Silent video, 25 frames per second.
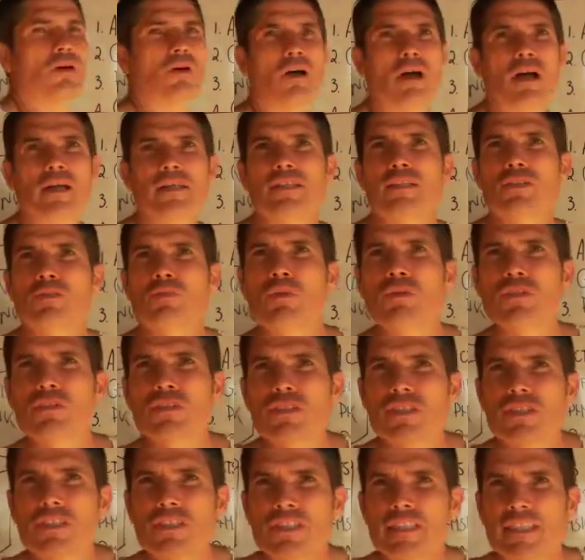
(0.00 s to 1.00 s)
I just want
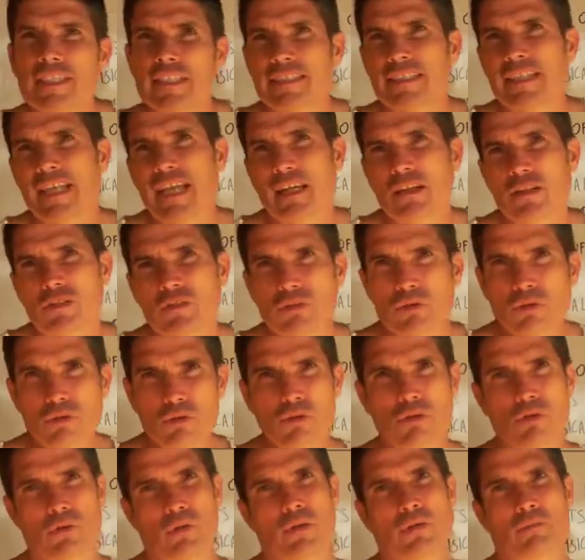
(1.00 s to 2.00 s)
you to sit down and
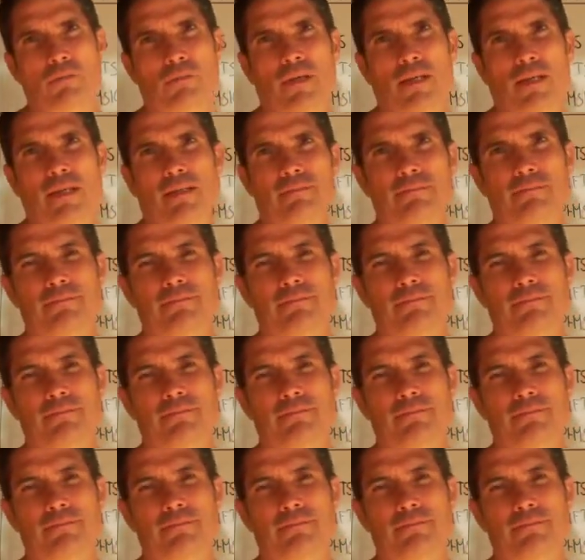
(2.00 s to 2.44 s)
talk with me.